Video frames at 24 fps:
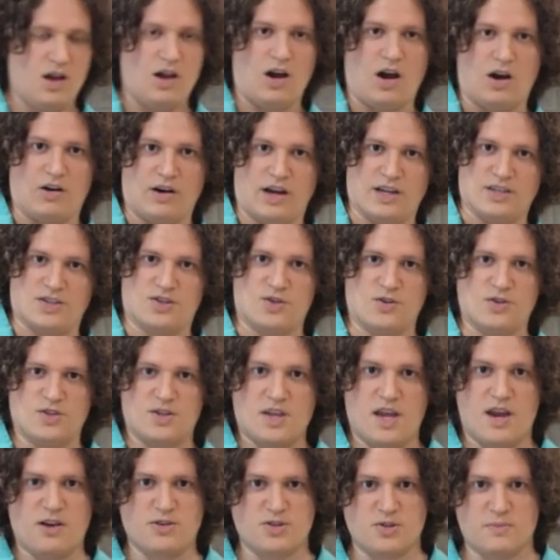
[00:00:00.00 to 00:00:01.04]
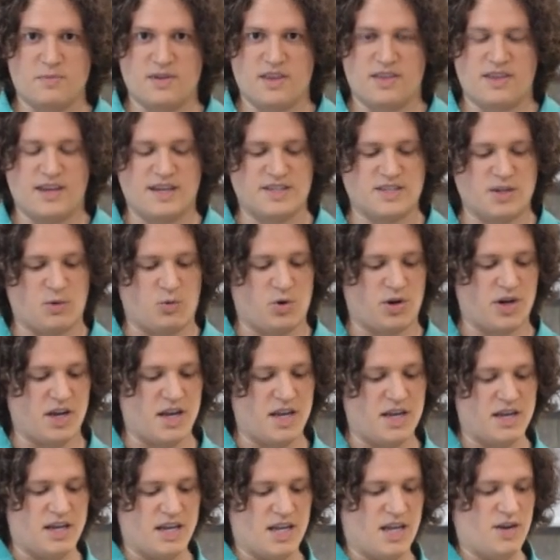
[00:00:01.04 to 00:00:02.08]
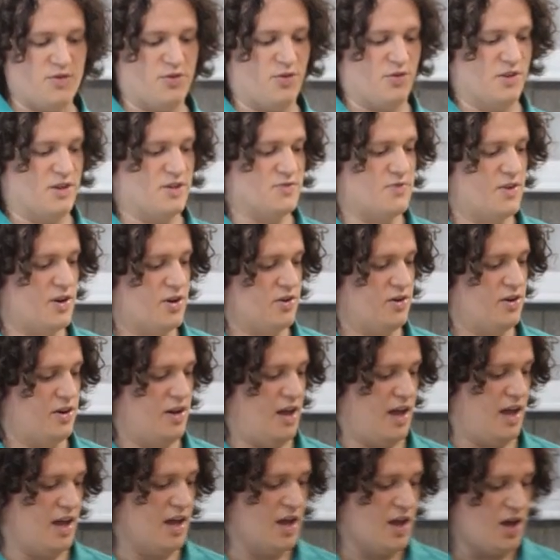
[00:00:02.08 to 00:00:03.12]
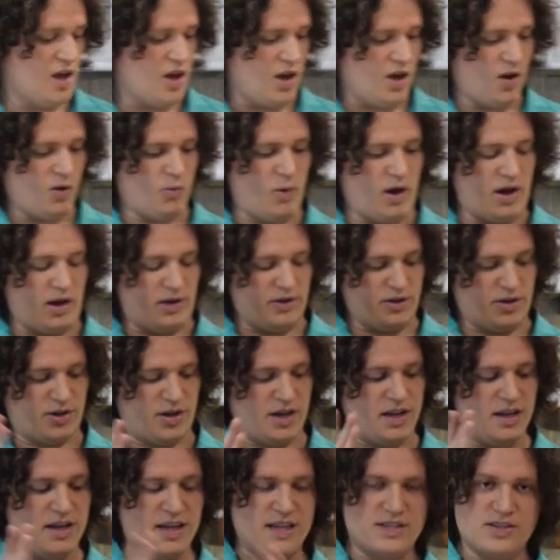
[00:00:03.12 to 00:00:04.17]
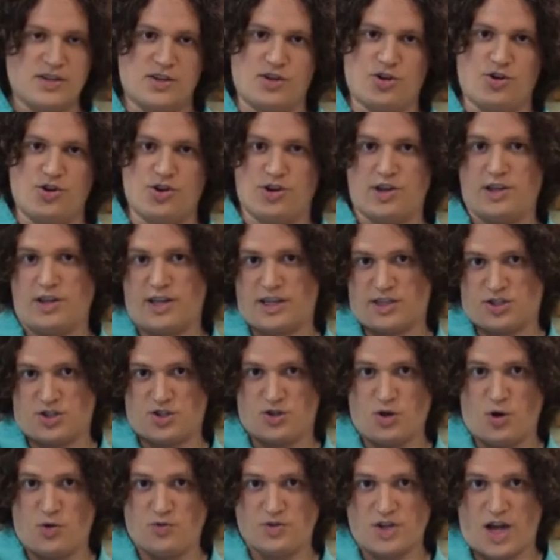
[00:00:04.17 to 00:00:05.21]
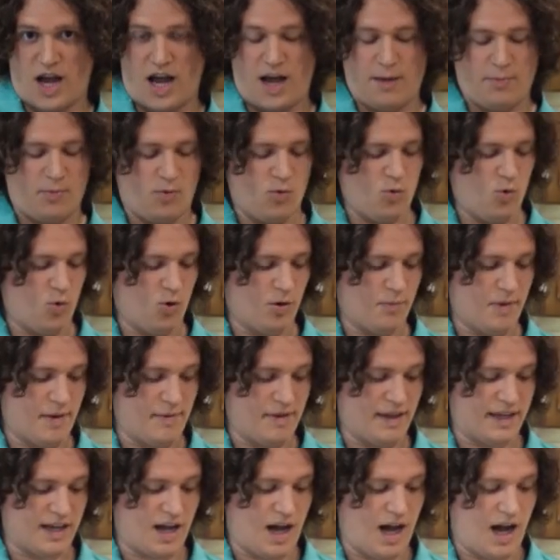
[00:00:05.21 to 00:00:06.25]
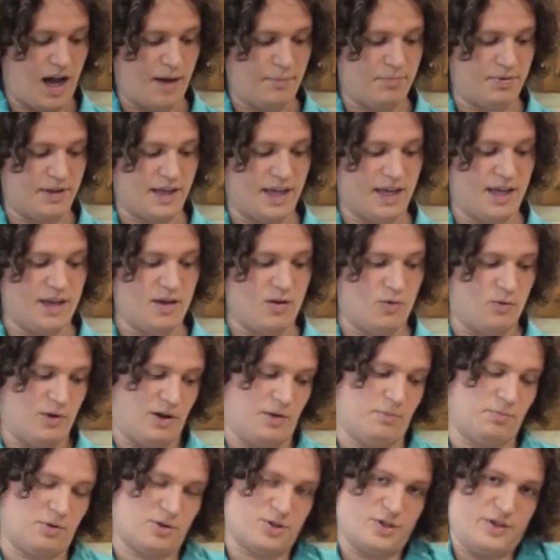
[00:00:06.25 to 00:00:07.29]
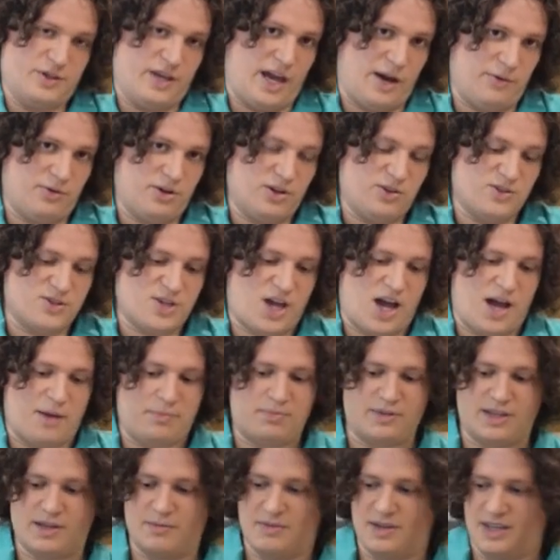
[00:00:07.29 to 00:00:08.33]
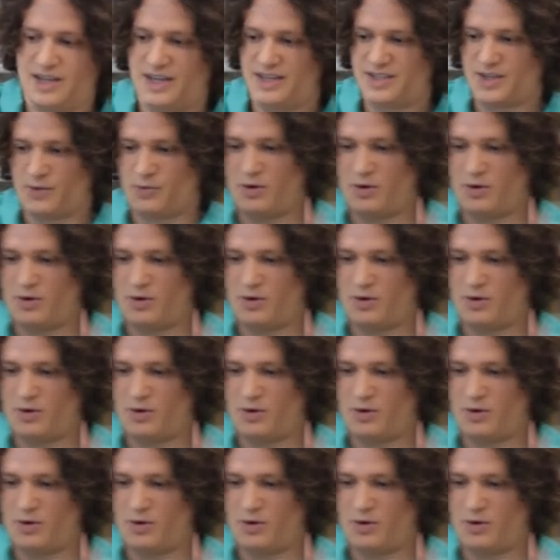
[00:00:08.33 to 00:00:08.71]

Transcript: All right, so here's some of the things that we're gonna need for this video today. Well, you're gonna need something to cook it like a stove top or maybe like a hot plate. Well, personally, I wanna use a hot plate because I